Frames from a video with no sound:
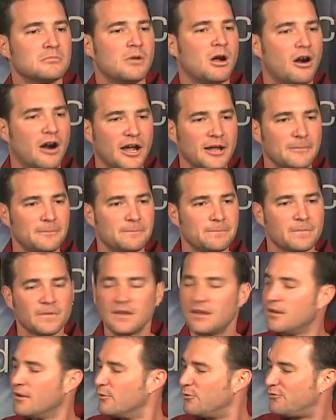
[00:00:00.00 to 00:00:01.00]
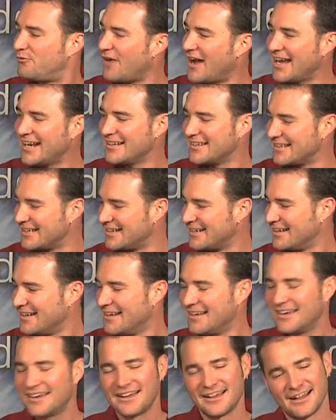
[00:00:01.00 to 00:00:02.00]
All right. Finally,
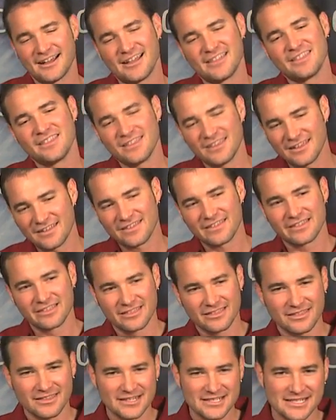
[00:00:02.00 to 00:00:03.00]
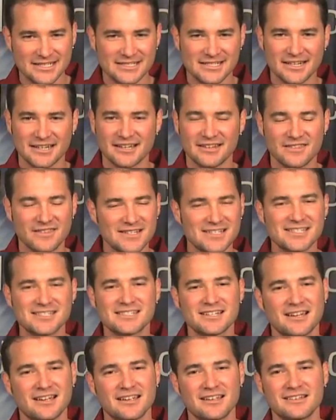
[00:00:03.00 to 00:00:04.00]
uh, this, is a, this
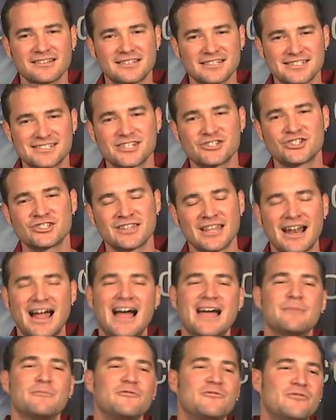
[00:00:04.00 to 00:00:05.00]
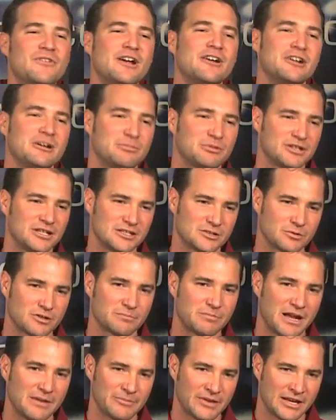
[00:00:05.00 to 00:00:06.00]
is a decision that I'm very pleased
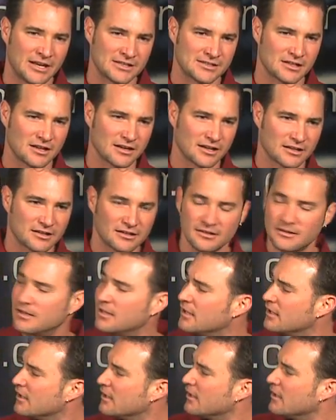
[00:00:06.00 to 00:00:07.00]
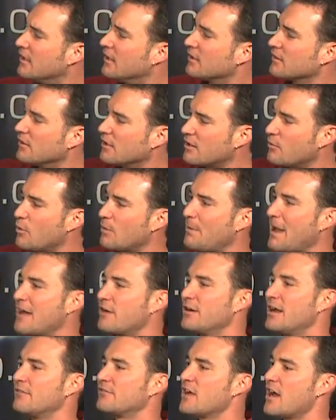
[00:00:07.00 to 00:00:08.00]
with by Panasonic. Look at what
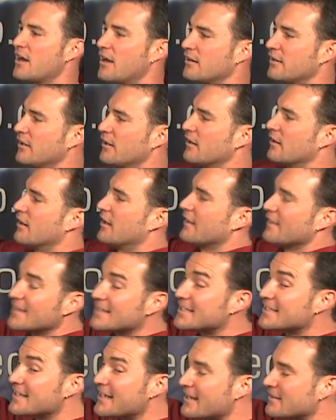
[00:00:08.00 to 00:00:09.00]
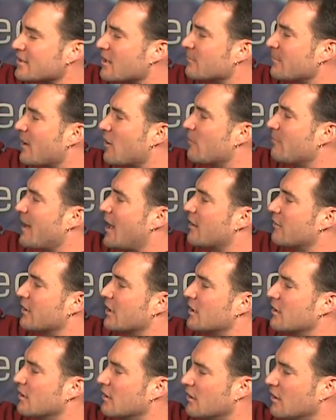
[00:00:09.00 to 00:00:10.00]
battery I've got on here. This is an Anton Bauer
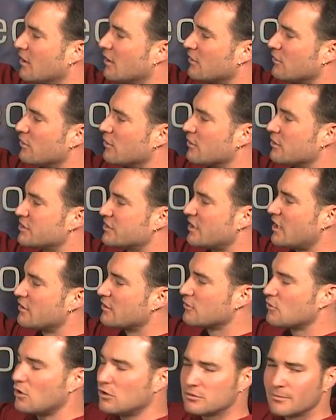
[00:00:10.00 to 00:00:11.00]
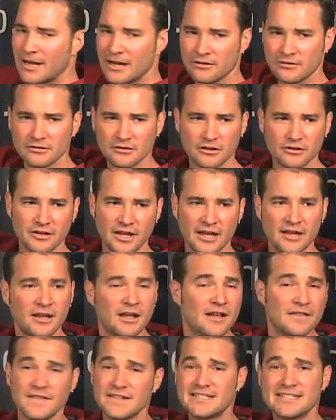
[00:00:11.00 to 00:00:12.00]
battery, your standard gold mount, okay?
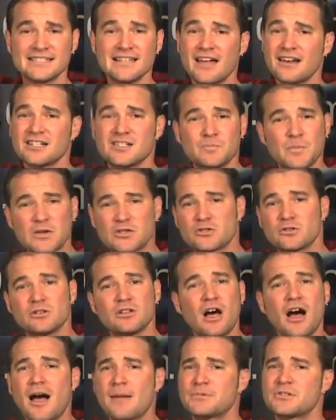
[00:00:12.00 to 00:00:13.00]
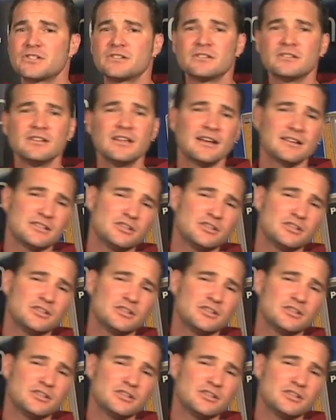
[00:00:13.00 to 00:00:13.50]
This is not a special option.